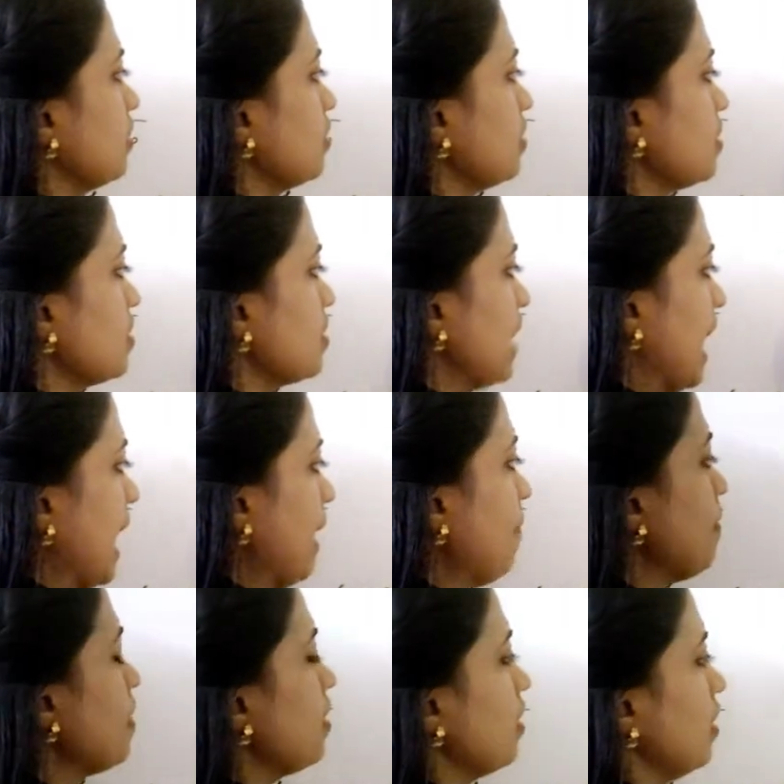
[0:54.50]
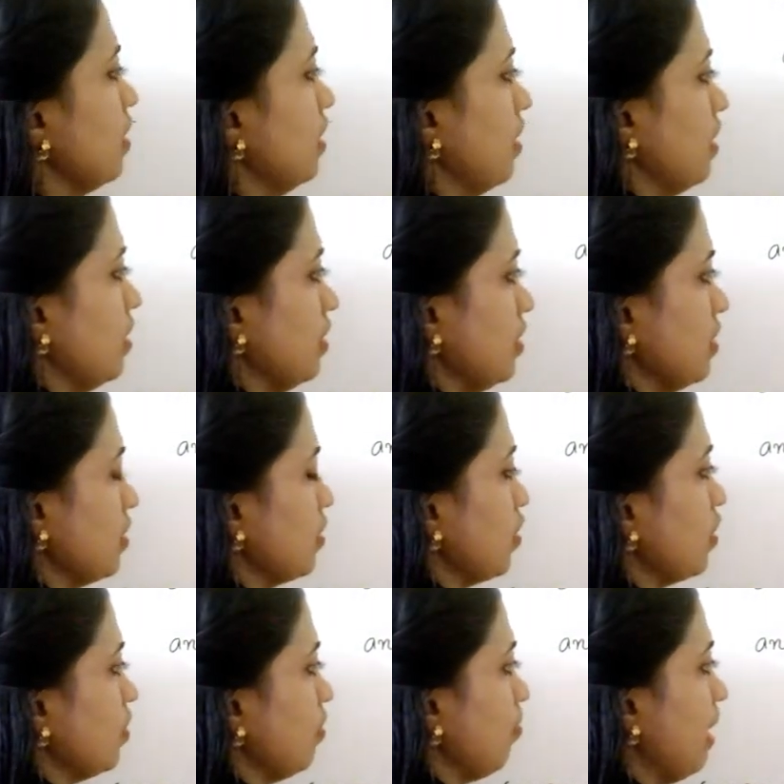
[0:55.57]
same
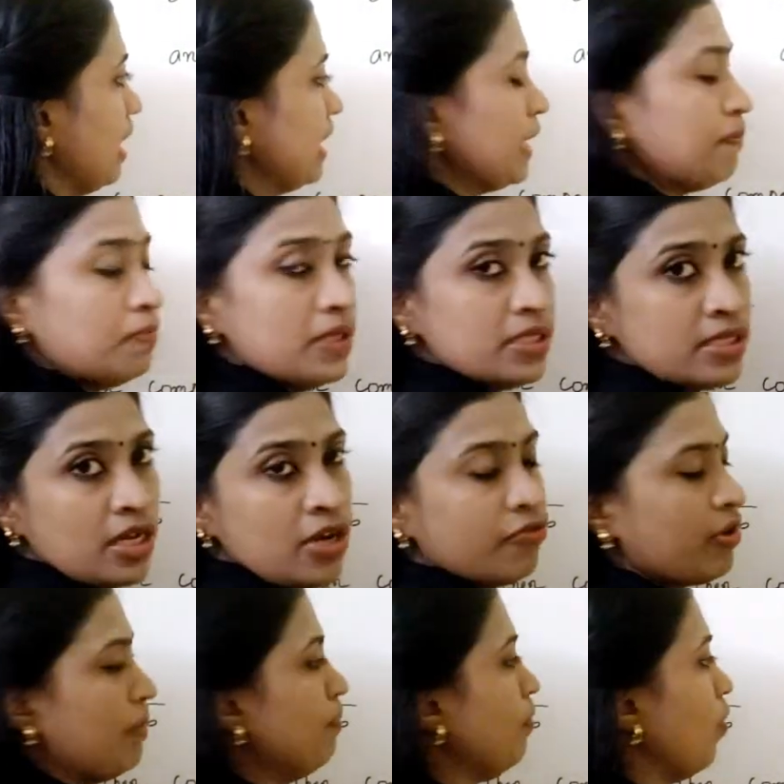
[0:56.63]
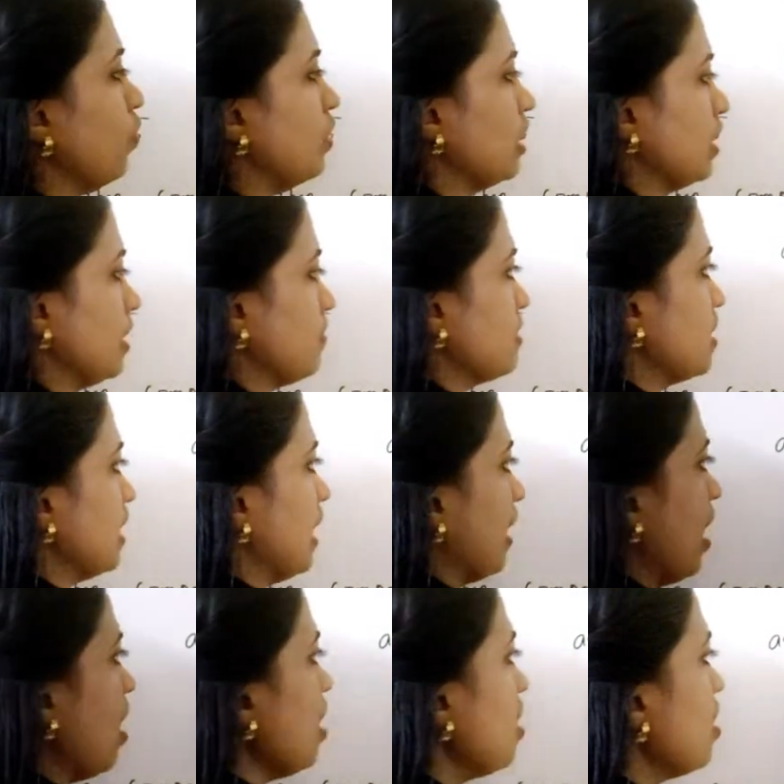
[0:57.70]
multiples from both the terms.
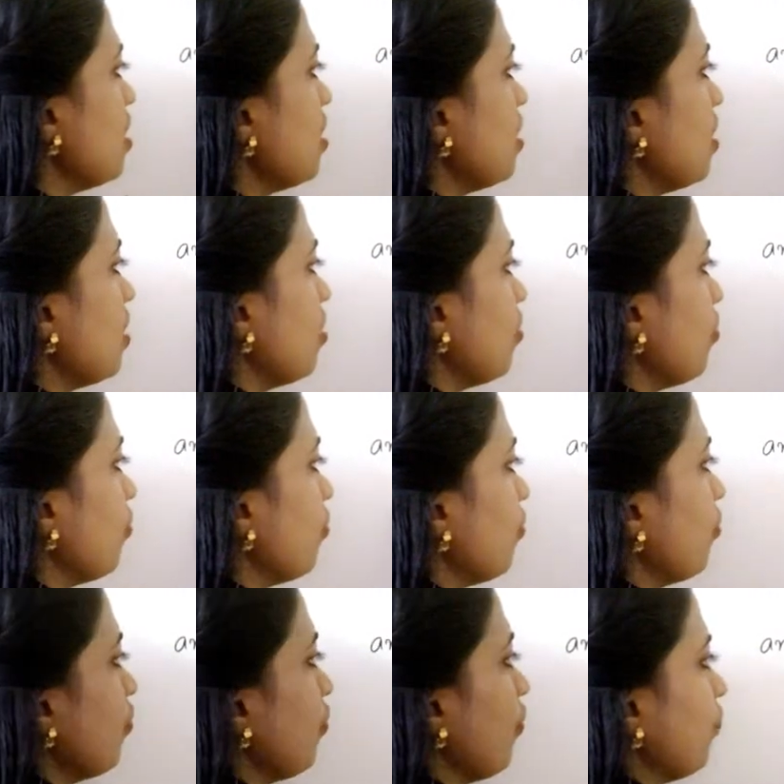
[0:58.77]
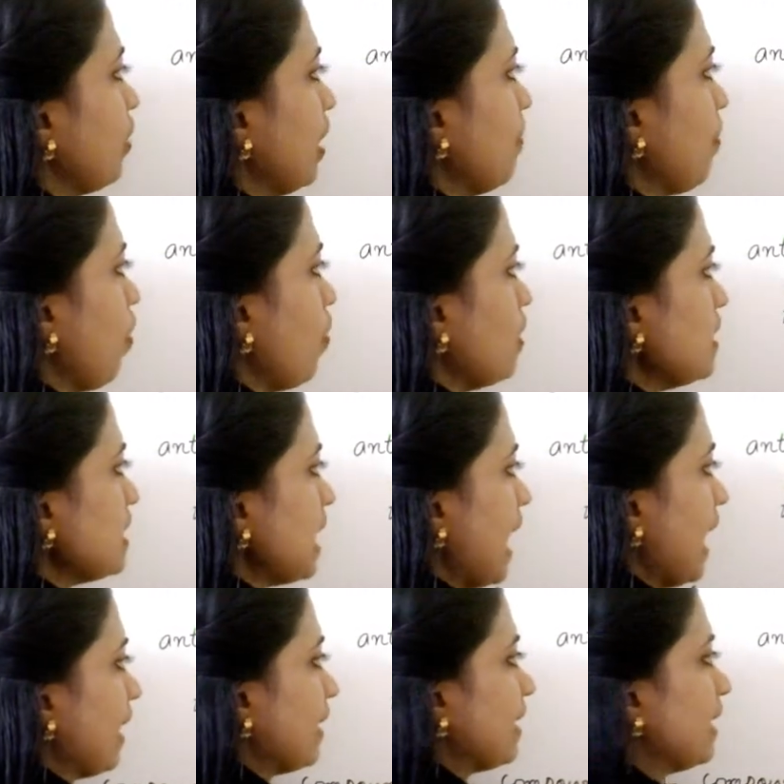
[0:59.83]
There are 50 boys
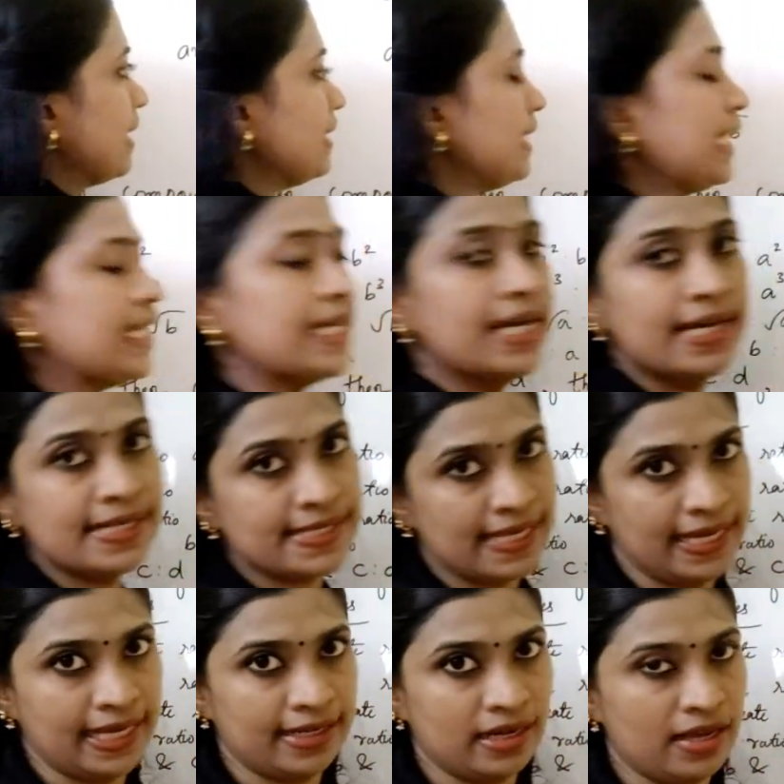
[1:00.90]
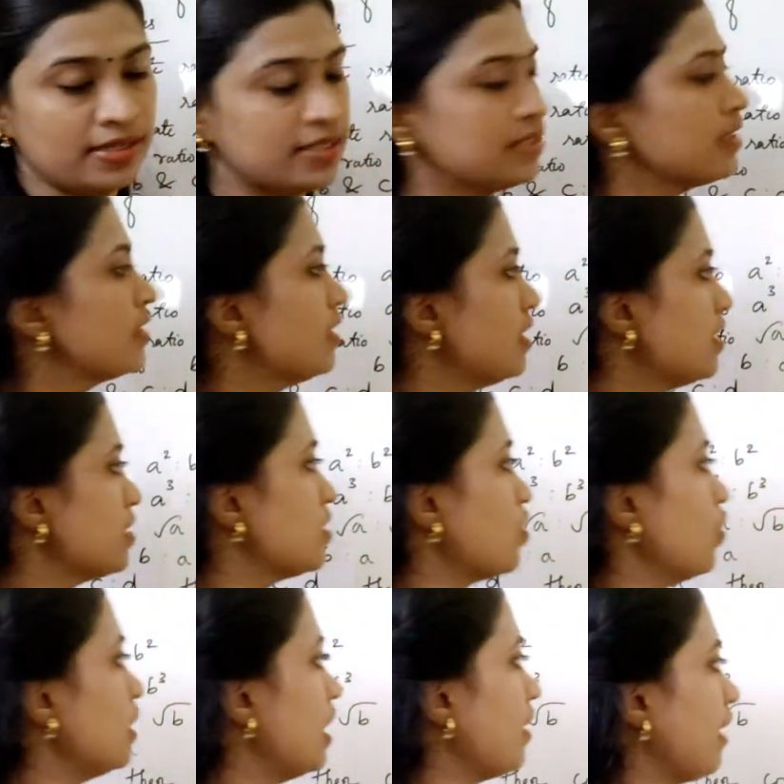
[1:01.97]
and 30 girls in a class.
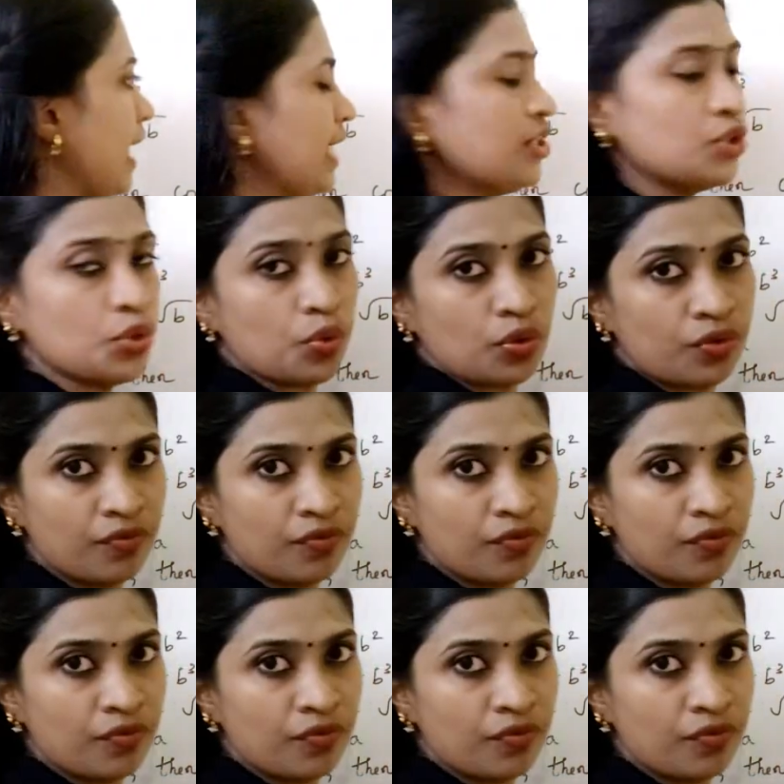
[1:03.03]
So the ratio,